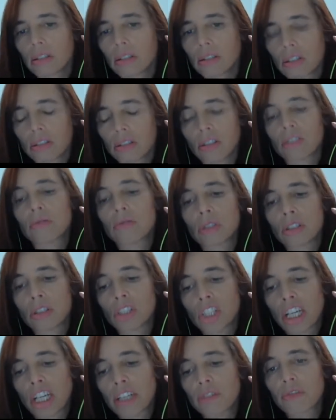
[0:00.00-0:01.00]
the
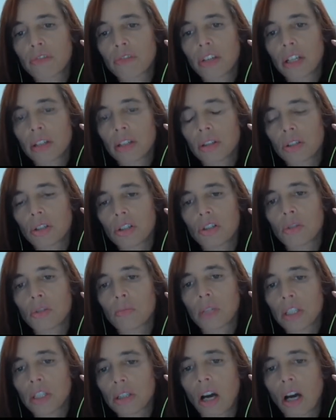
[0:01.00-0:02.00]
chat filters,
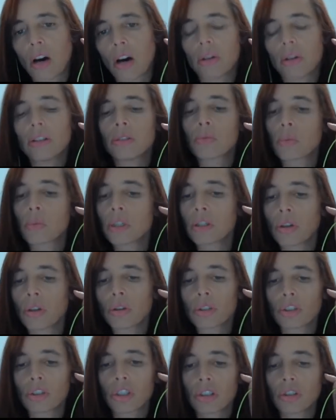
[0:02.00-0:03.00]
but now it will
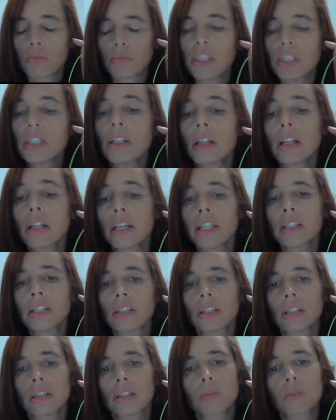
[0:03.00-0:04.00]
not just be
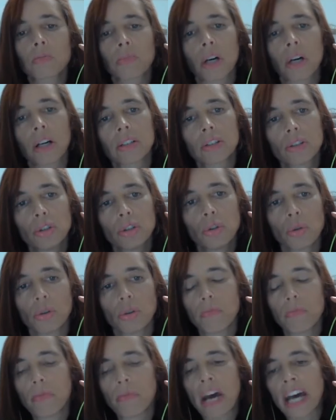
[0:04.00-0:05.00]
deleted, but
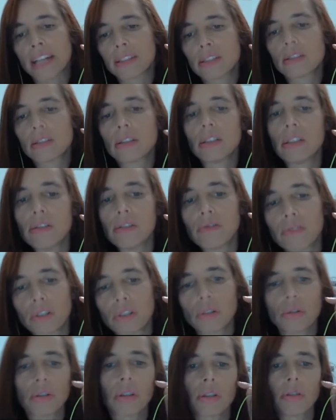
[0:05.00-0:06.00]
you're banned if
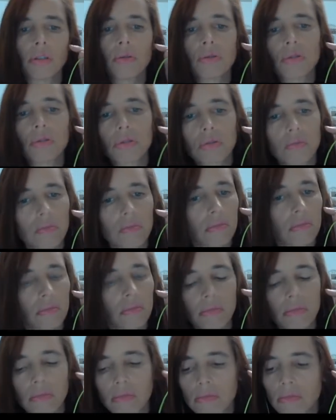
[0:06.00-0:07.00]
you use
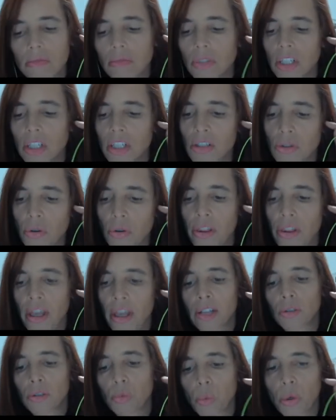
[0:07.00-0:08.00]
this or
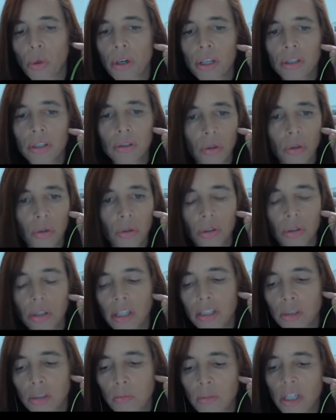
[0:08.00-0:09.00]
that word or
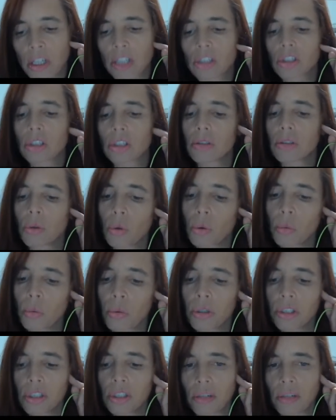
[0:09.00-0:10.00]
expression or
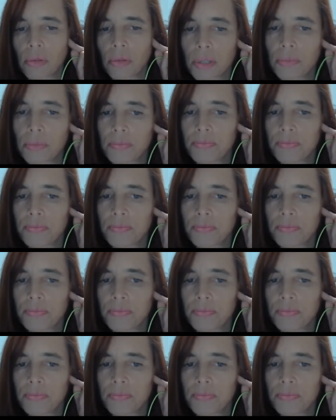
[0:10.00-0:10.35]
whatever.